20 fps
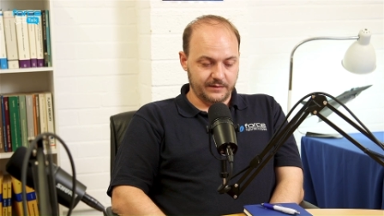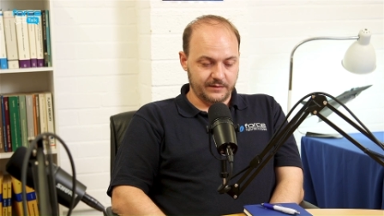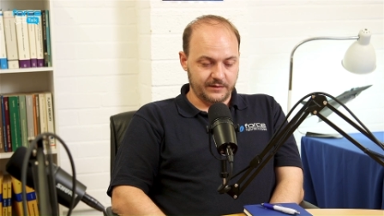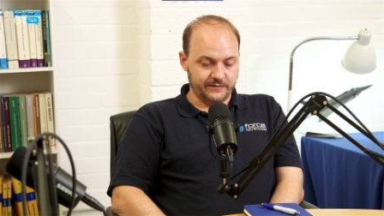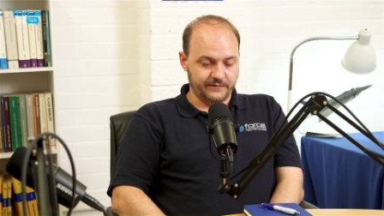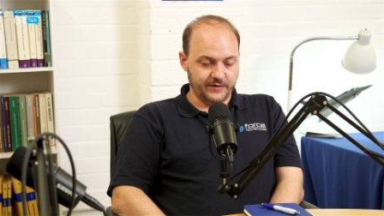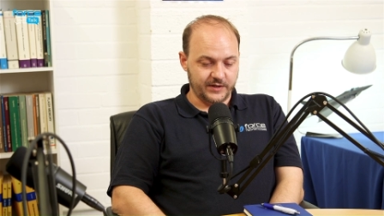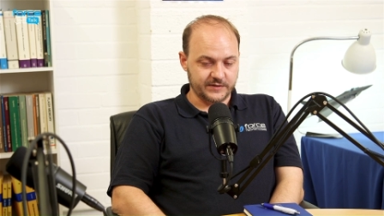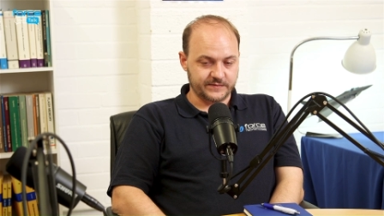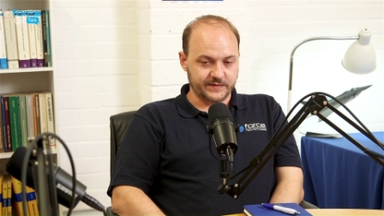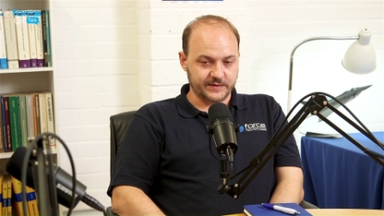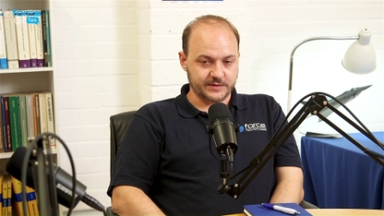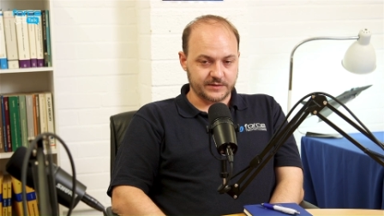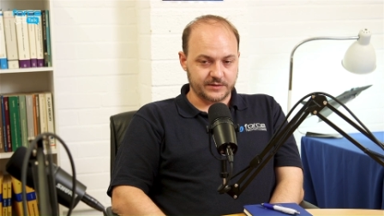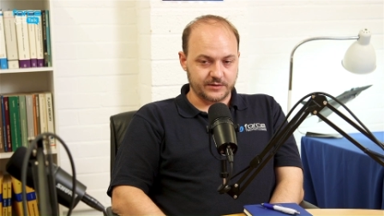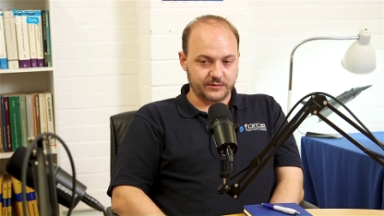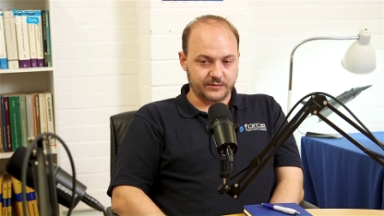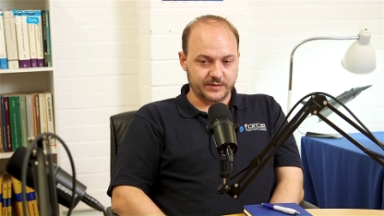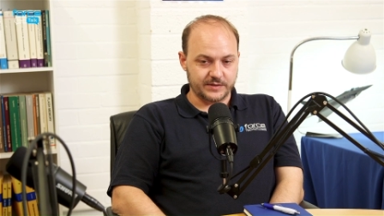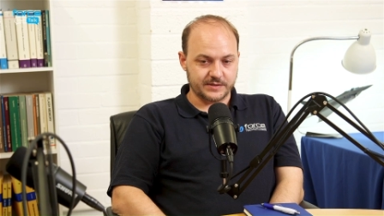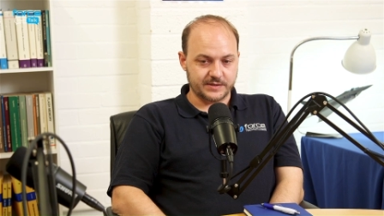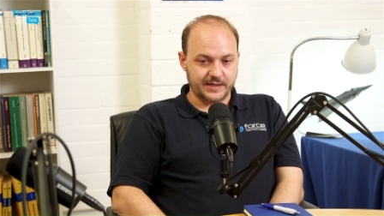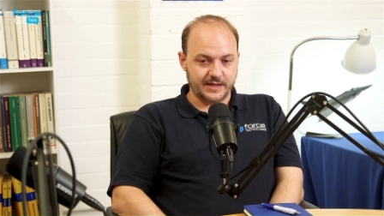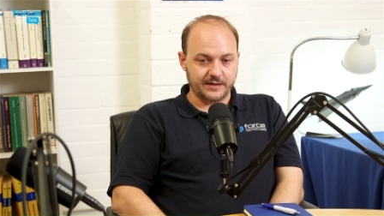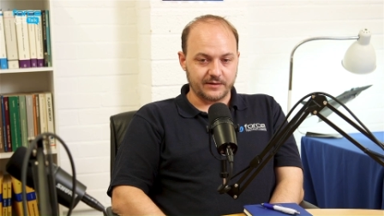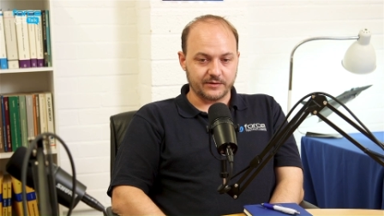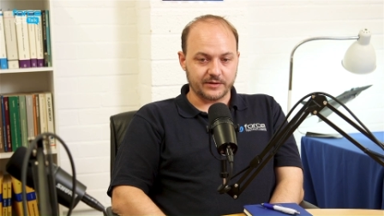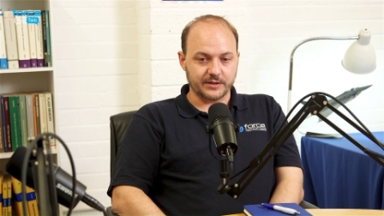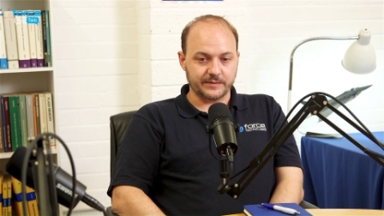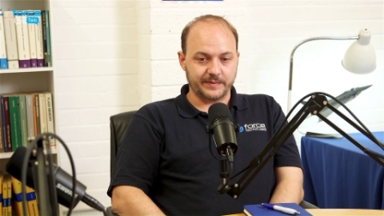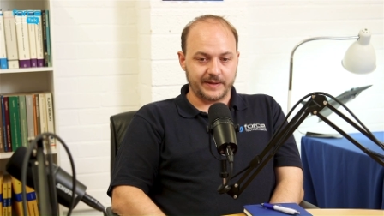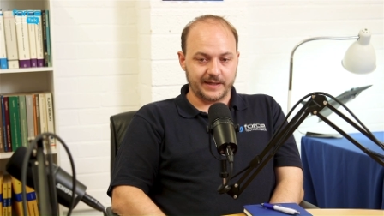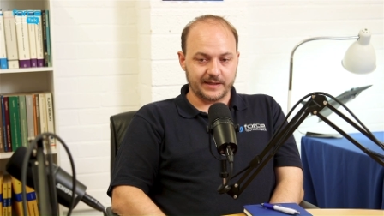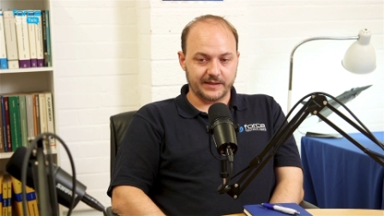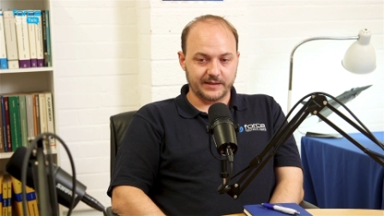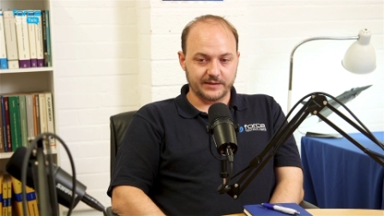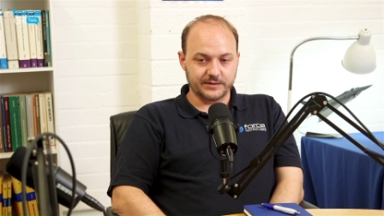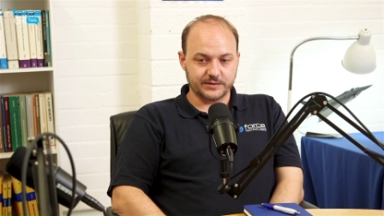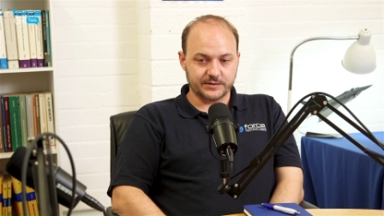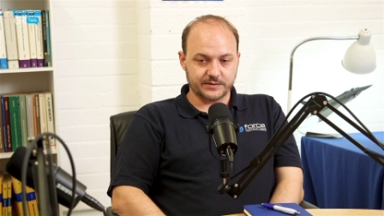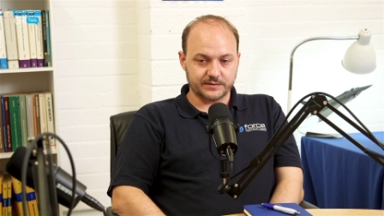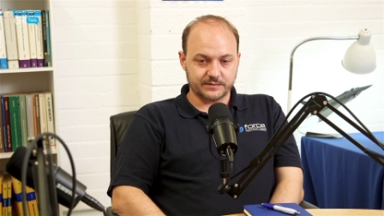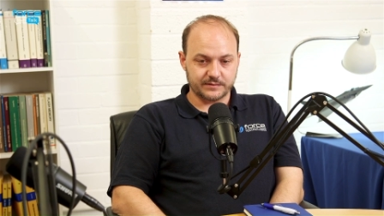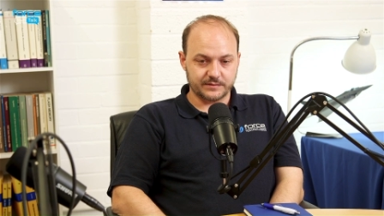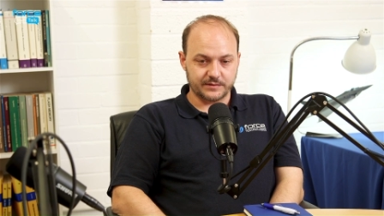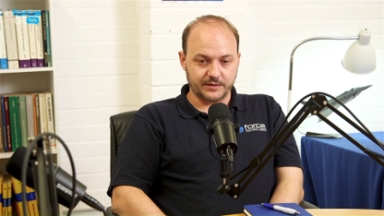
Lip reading: the first thing to do is then look at the package.